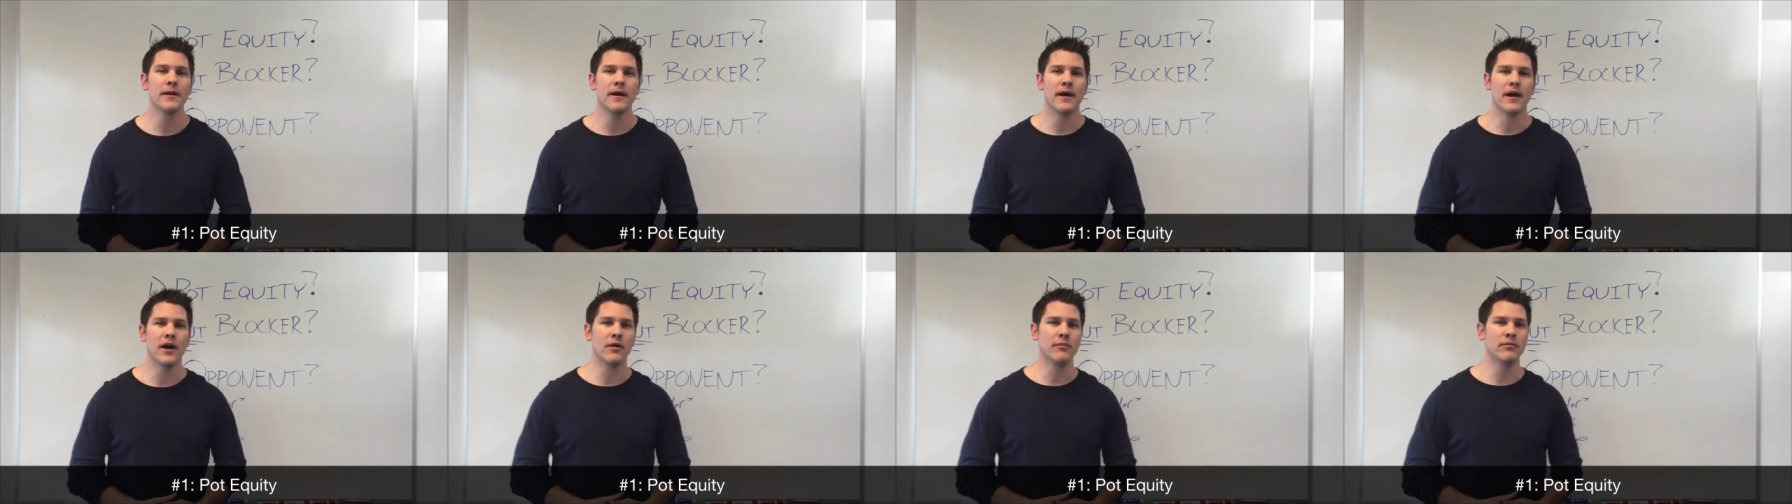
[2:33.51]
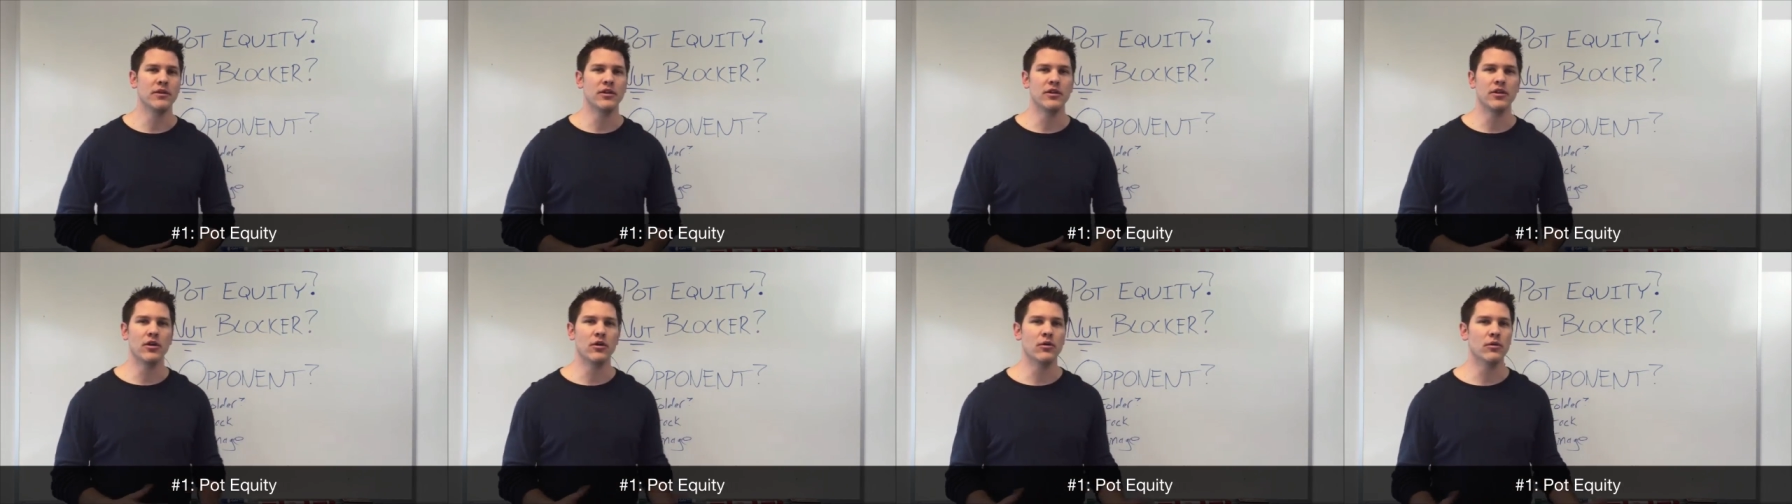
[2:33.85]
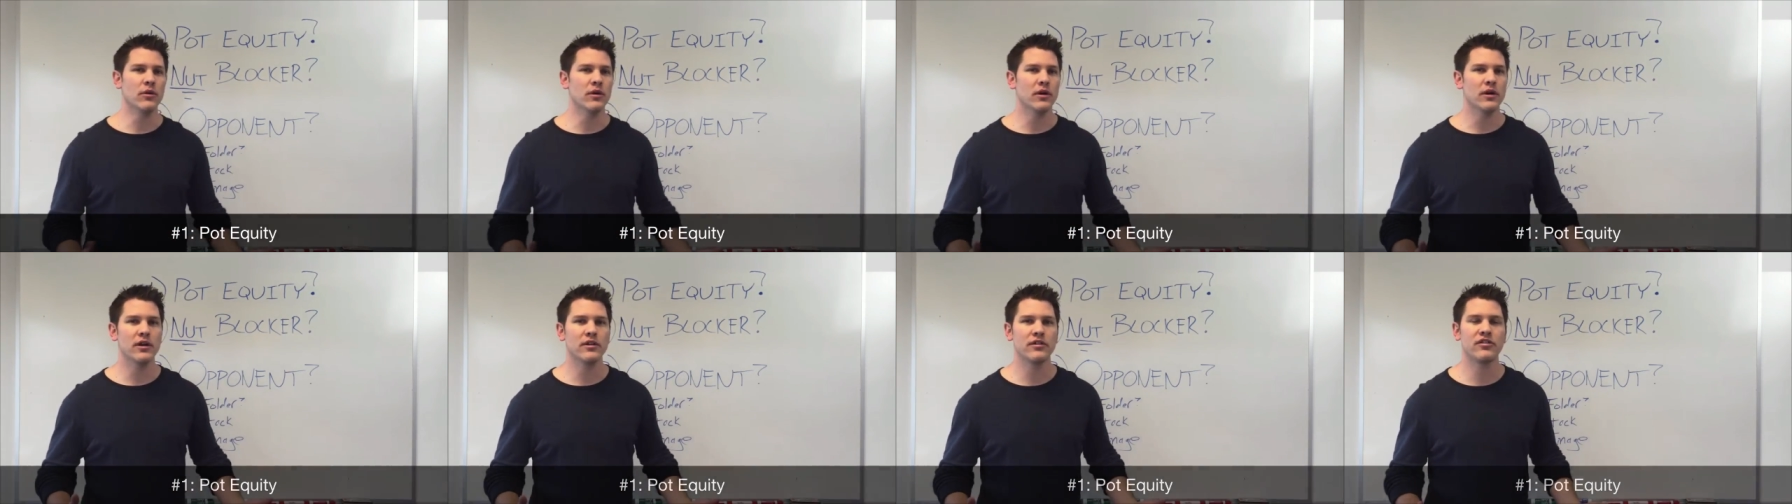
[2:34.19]
Um, you
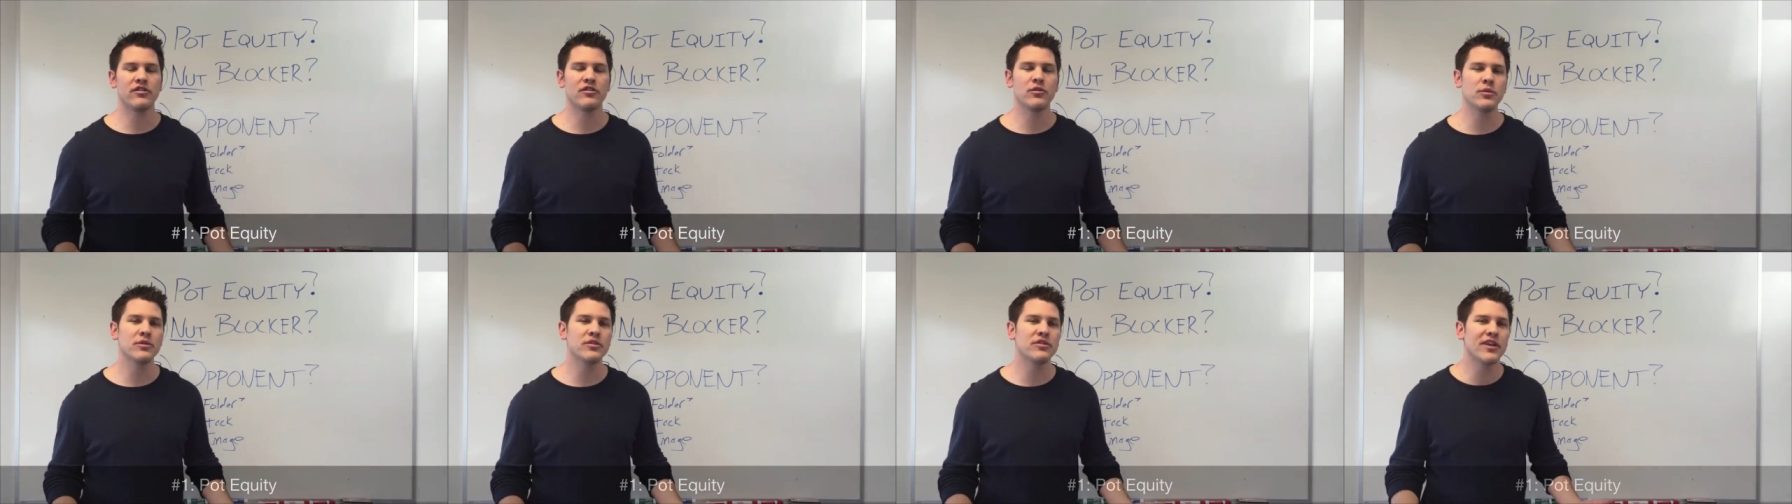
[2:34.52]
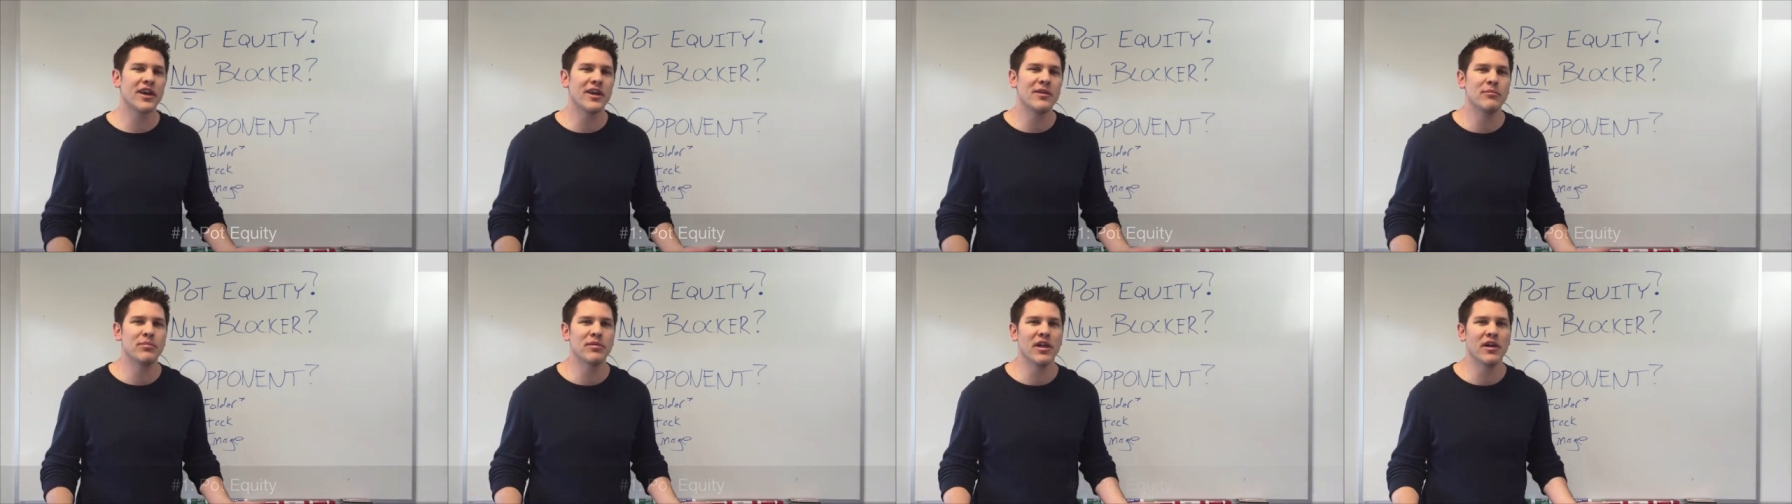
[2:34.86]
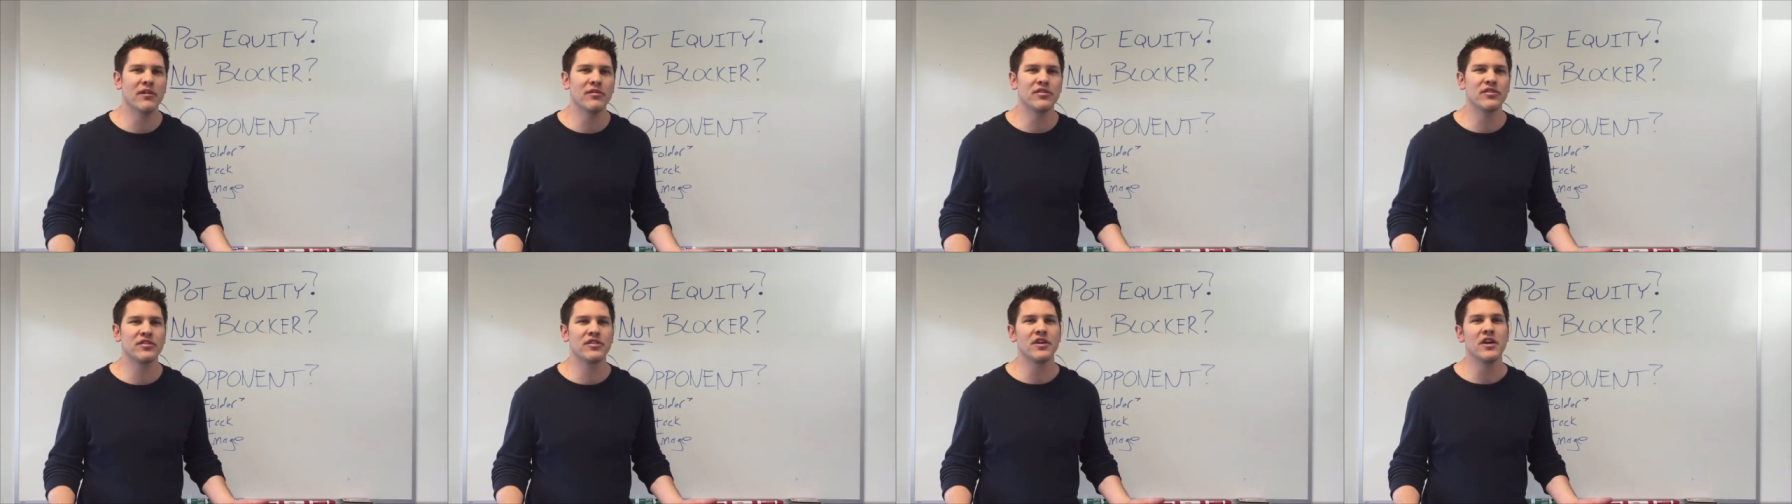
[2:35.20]
know, suicide
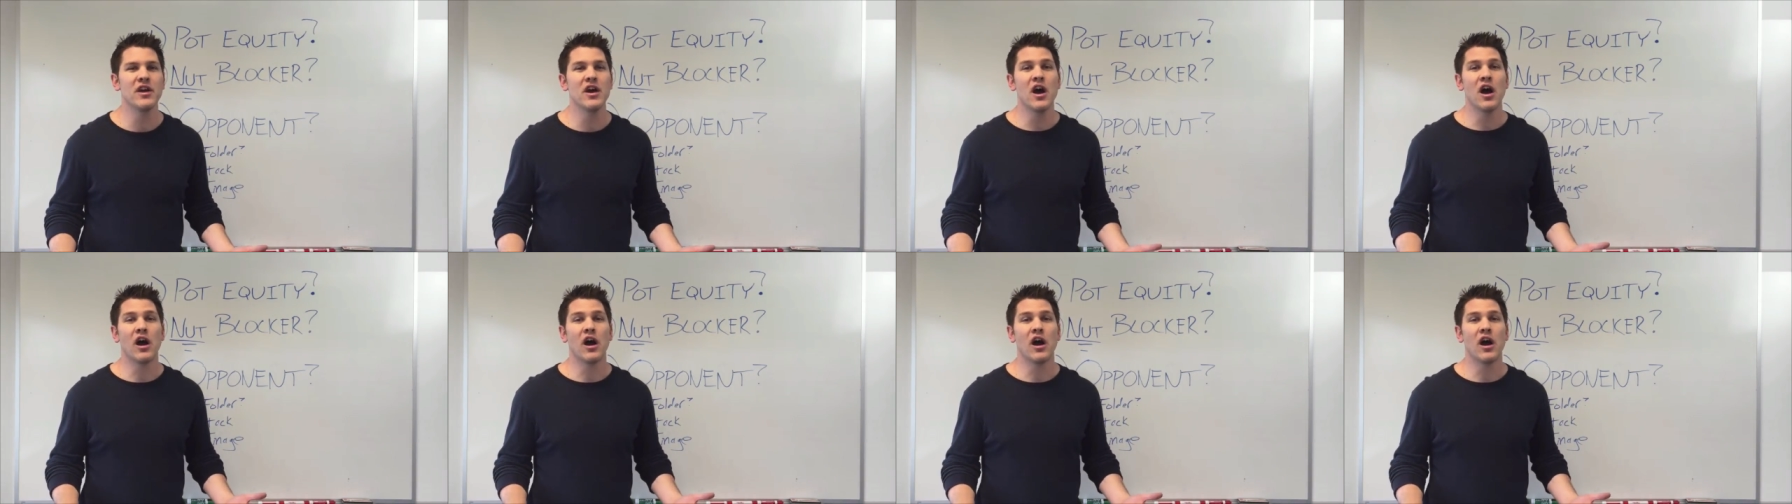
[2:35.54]
bluffs